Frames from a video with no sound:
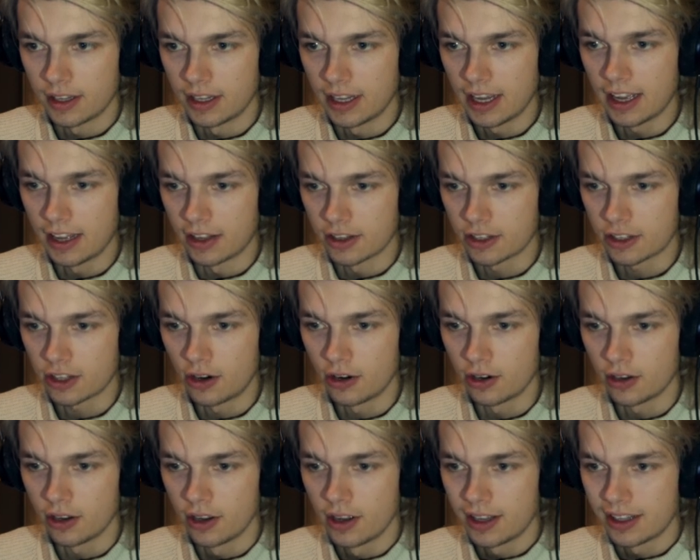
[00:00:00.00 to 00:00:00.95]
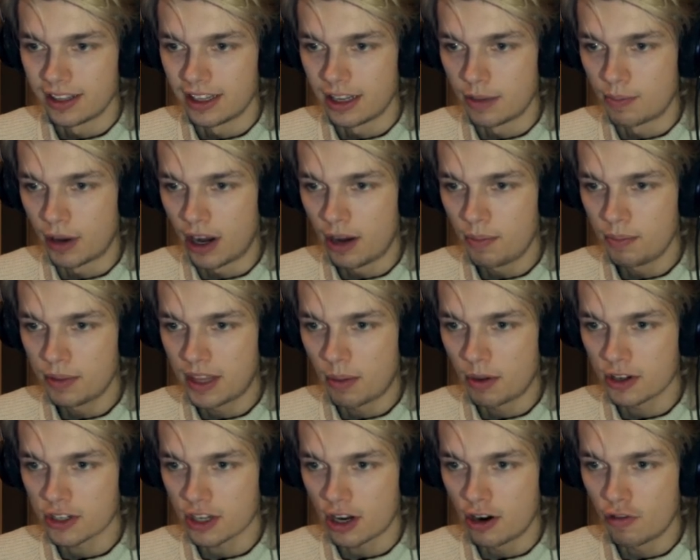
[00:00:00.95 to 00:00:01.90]
Yeah, so the bump that
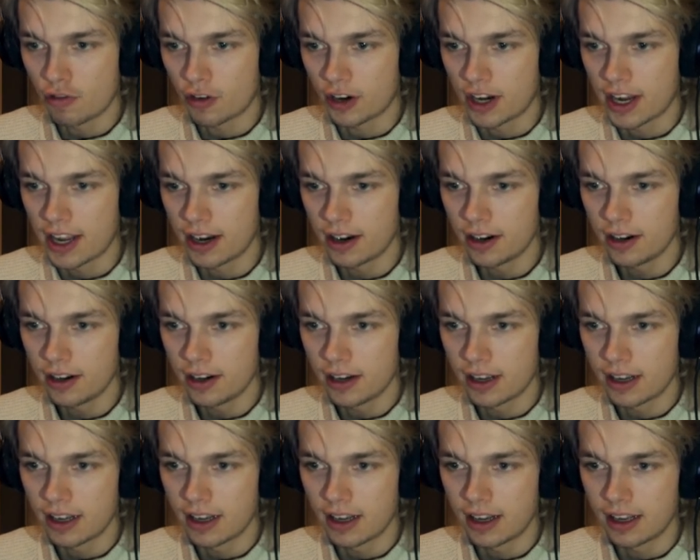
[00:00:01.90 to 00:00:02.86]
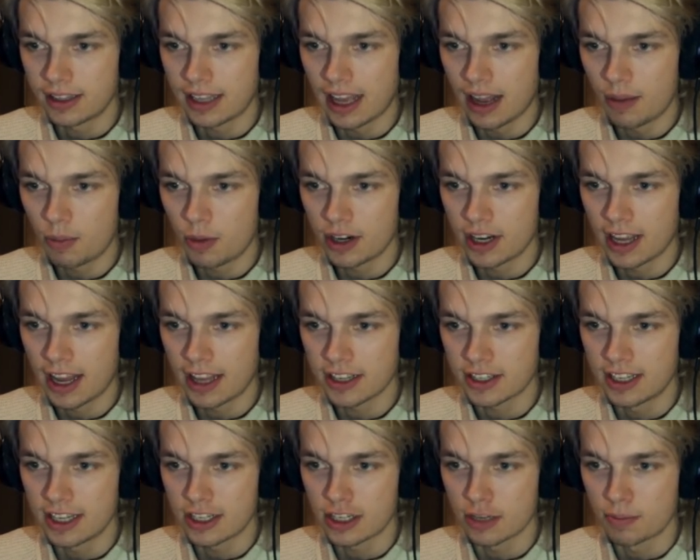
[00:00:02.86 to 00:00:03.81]
was over here, that one has
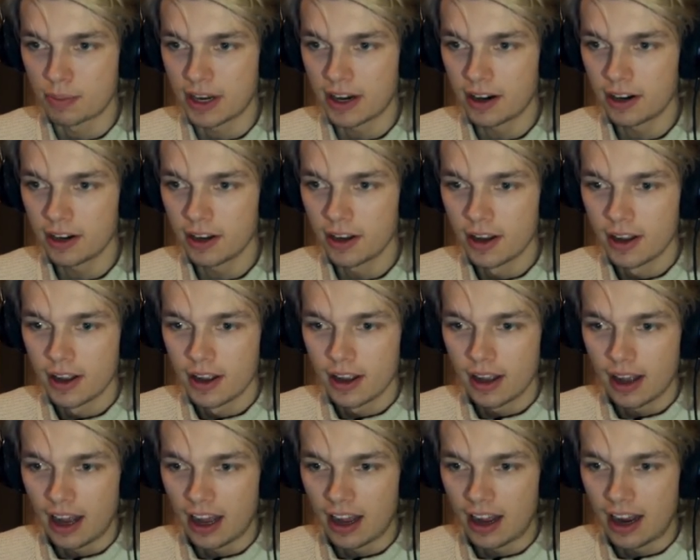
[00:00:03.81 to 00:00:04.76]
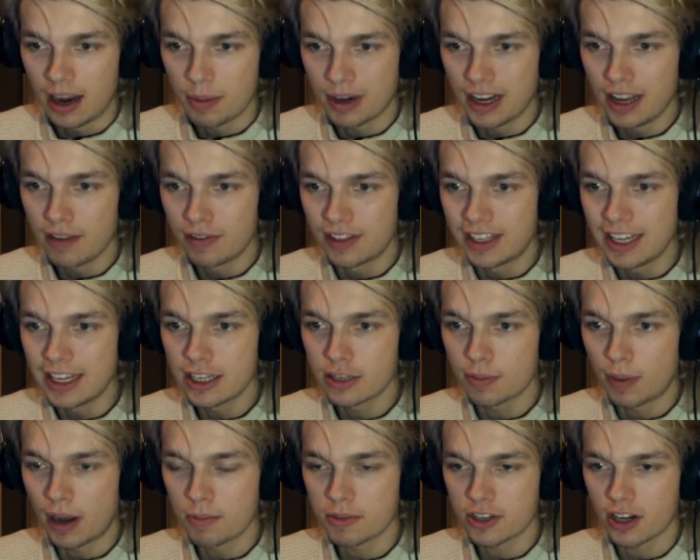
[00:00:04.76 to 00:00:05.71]
disappeared. I believe these
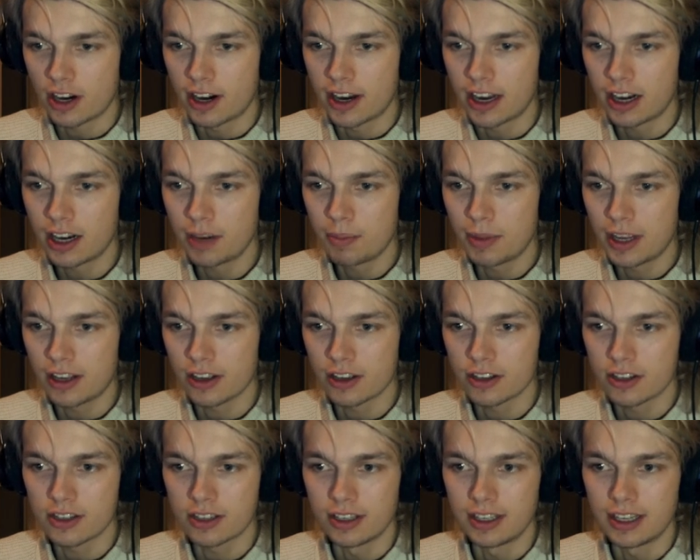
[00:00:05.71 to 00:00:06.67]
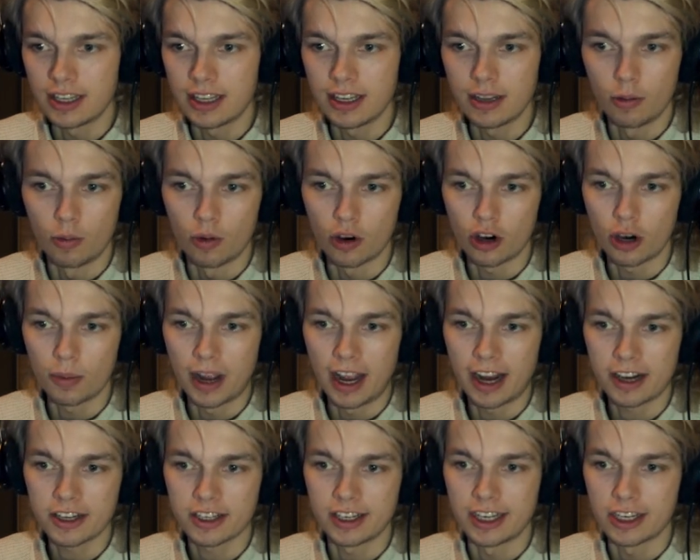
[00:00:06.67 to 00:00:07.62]
bumps are here because the worm
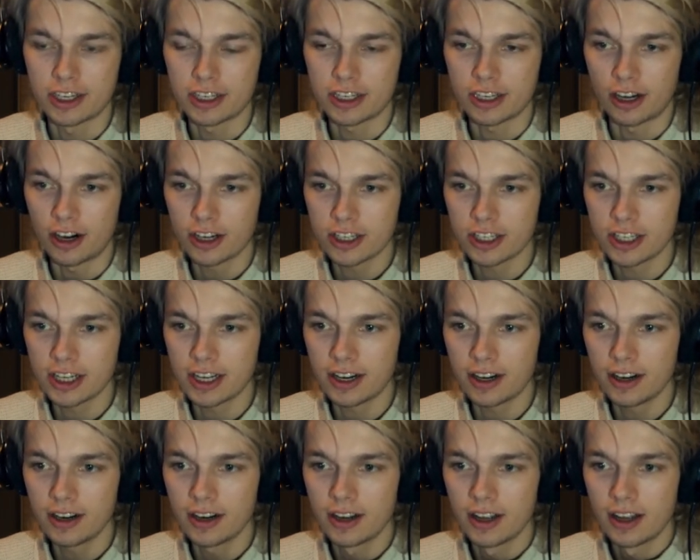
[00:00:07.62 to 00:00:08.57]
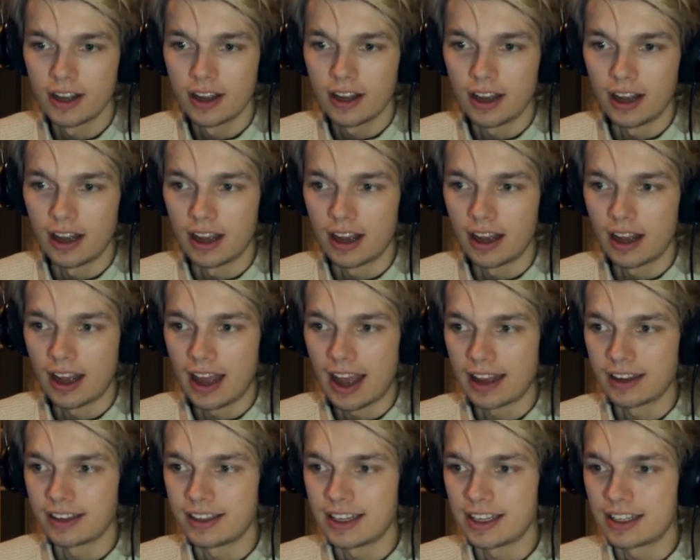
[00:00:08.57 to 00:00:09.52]
actually starts here.
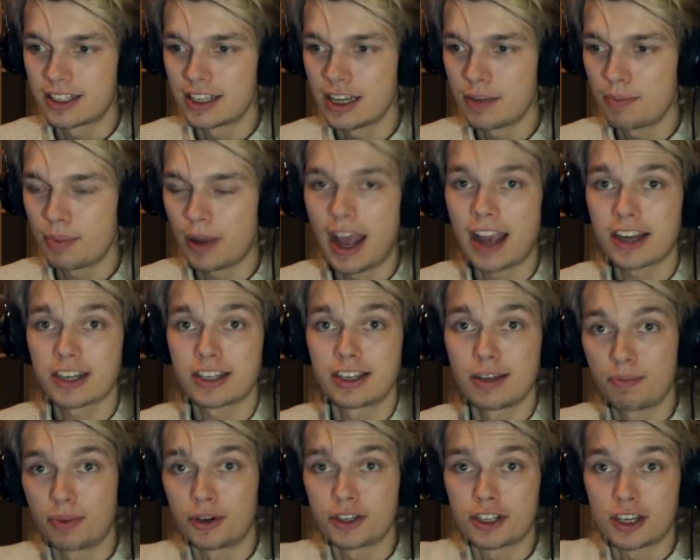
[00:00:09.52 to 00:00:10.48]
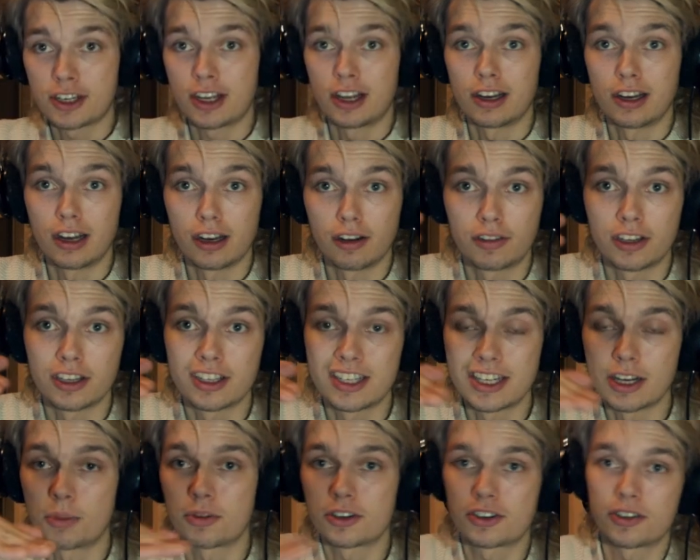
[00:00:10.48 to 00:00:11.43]
And the tip actually pushes a lot of the
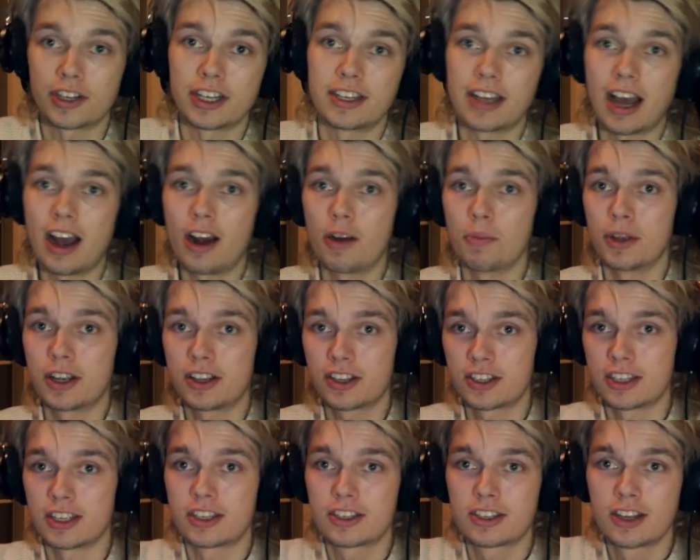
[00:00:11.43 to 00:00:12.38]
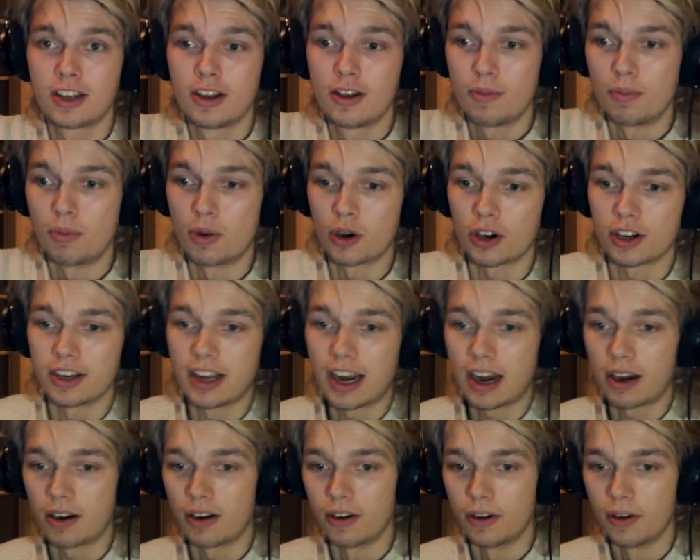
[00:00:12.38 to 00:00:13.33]
geometry down because it's more
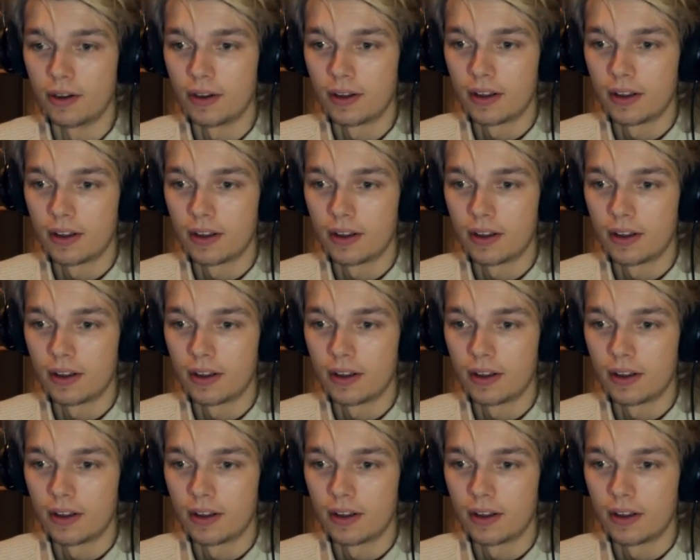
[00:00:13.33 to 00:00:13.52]
narrow.